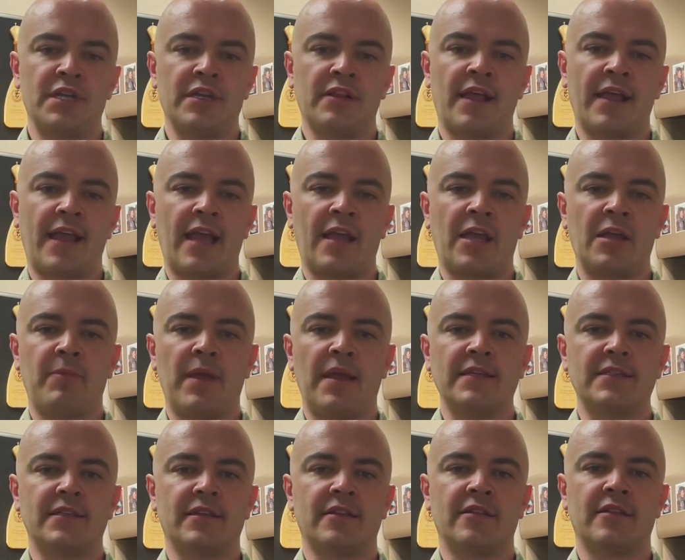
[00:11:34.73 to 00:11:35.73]
Like I could
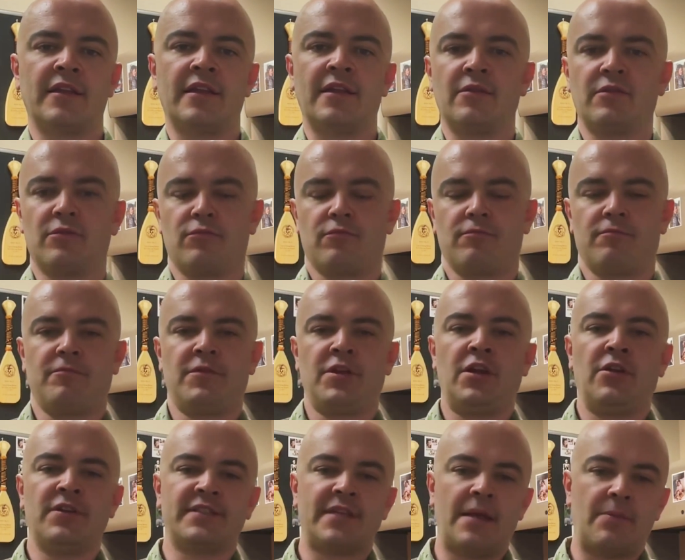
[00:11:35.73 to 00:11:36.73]
basically,
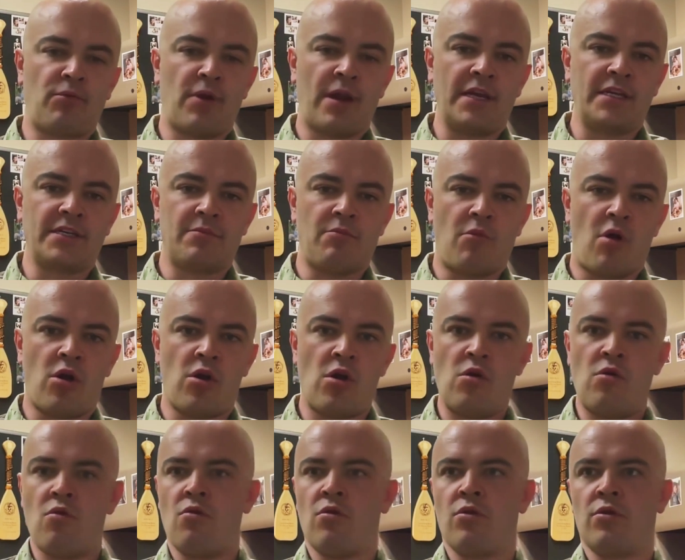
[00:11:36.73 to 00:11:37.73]
separate tomorrow
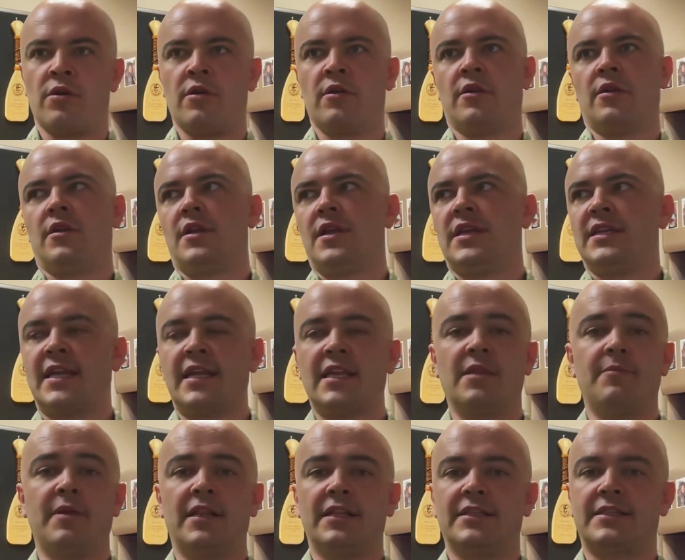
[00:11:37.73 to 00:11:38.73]
or stay in the
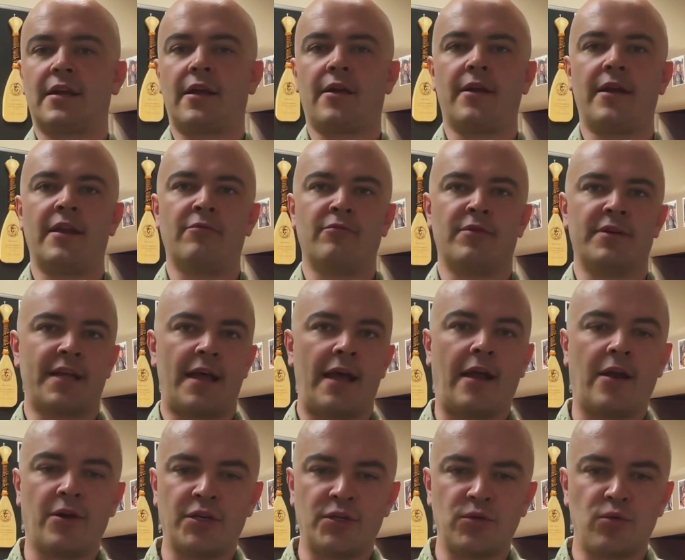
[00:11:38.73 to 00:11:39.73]
military and
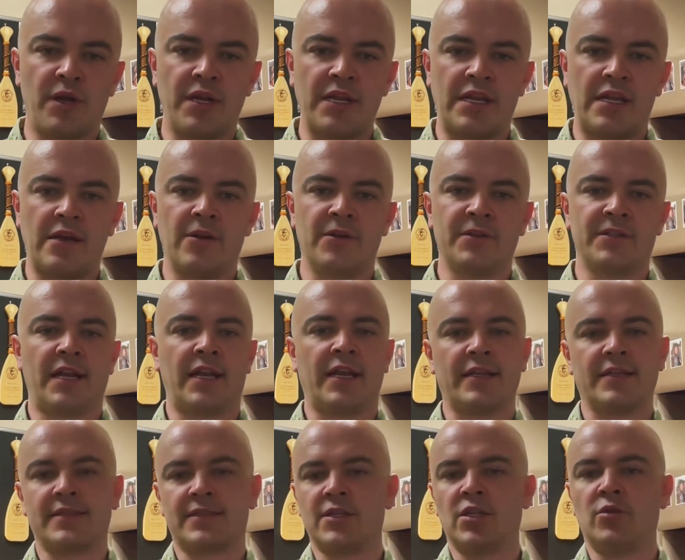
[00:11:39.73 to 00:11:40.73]
retire in 20 years, and I could
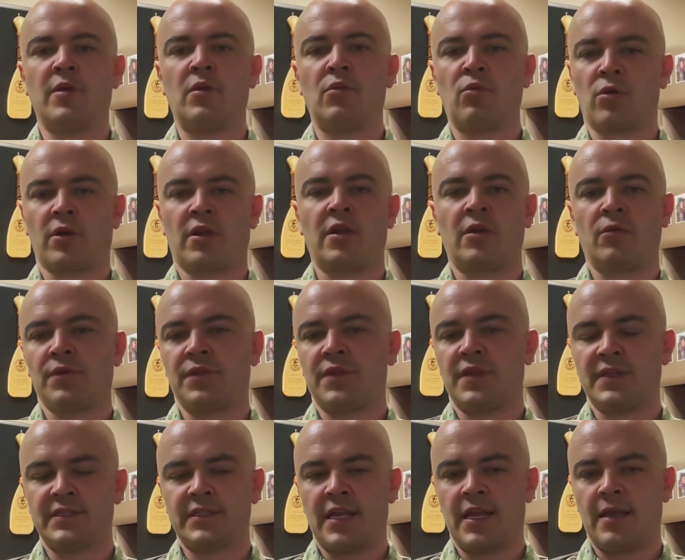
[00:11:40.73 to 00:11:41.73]
still be working with the
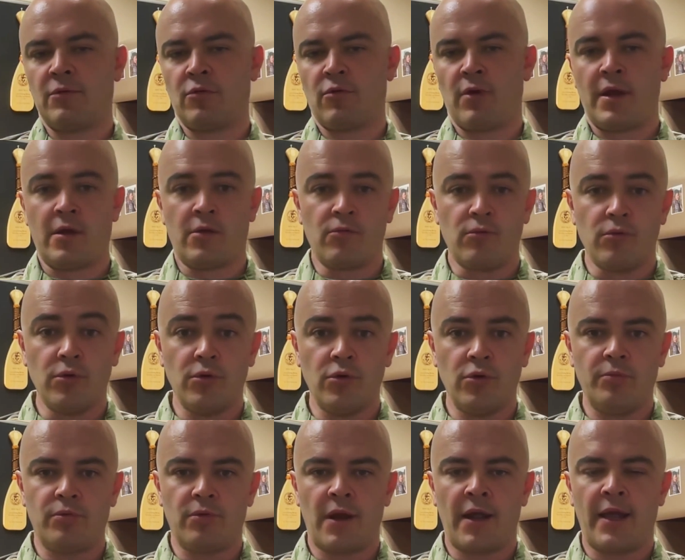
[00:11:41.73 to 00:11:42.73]
same great group,
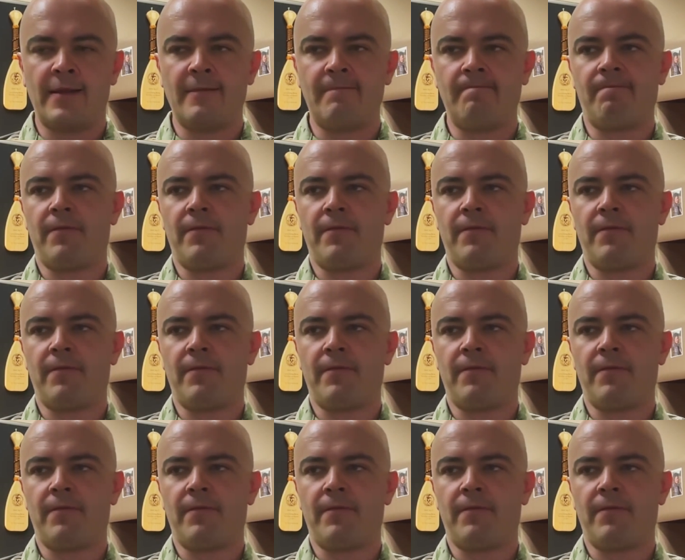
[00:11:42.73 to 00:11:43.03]
right?